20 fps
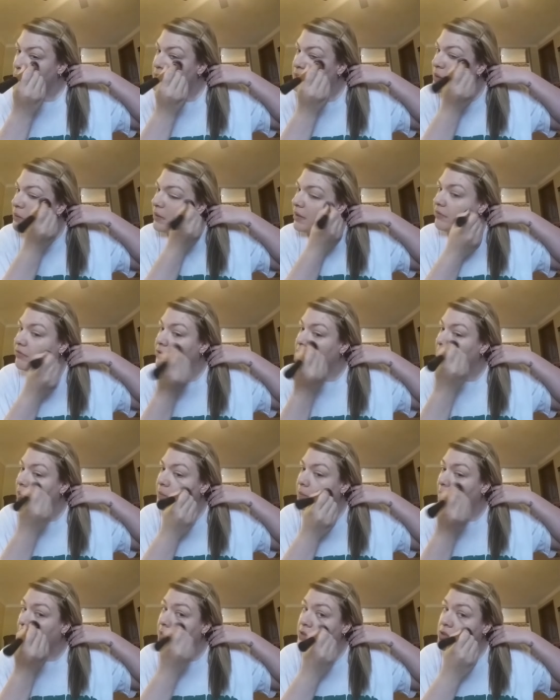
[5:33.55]
so
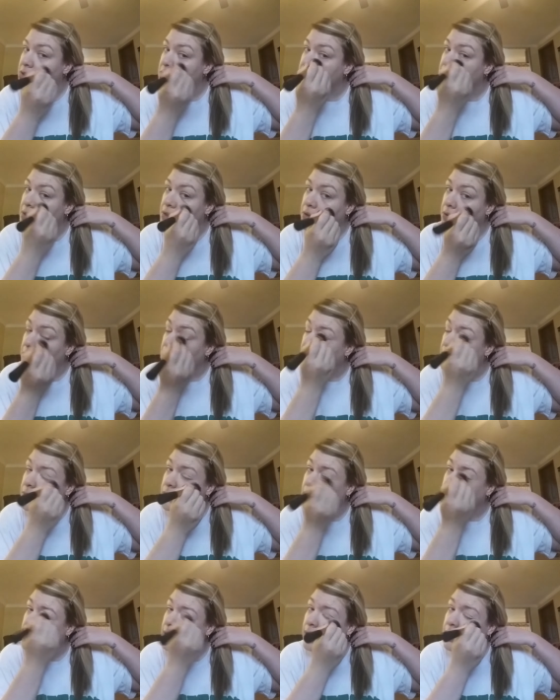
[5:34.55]
everything matches and you don't
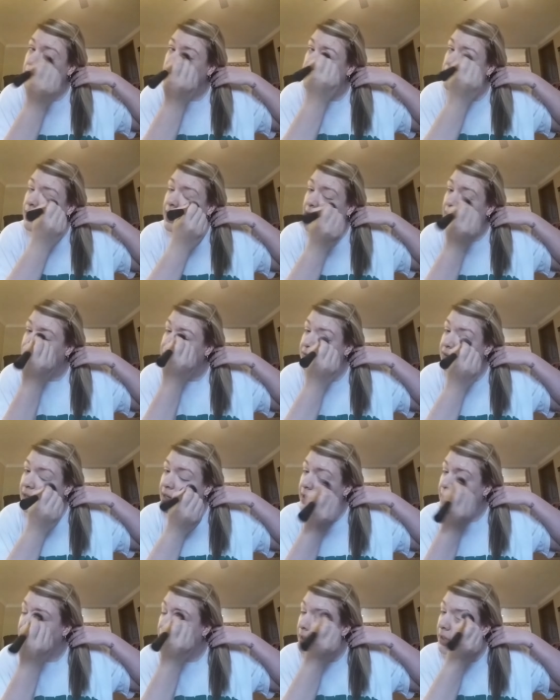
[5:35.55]
look like you have
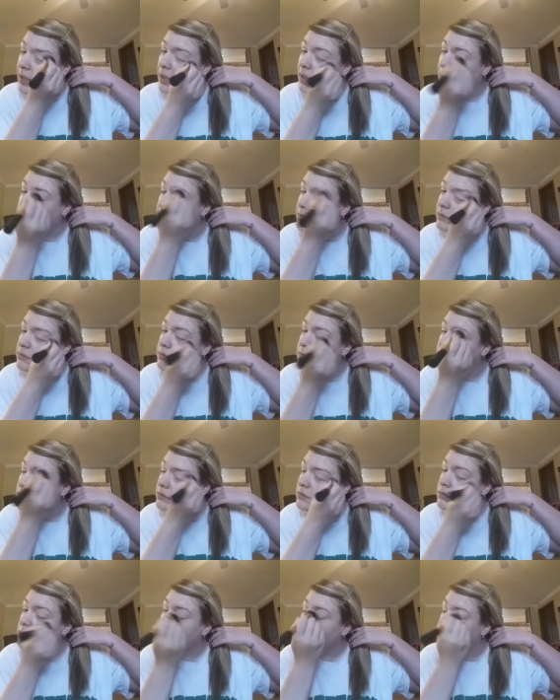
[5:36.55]
a
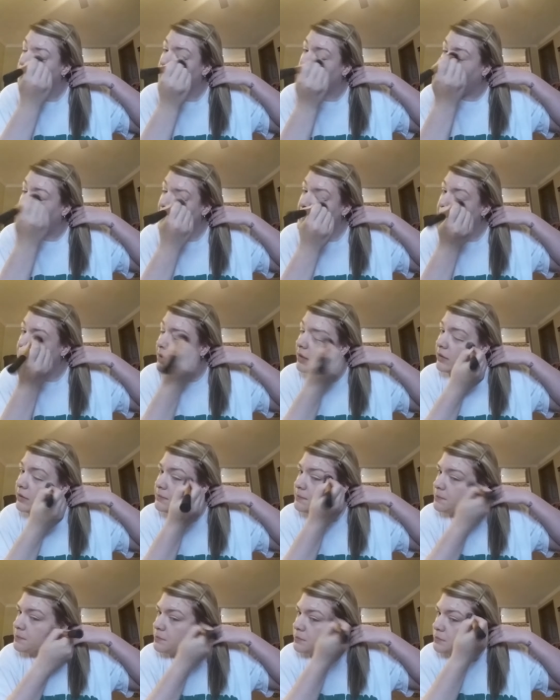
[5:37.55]
mask on.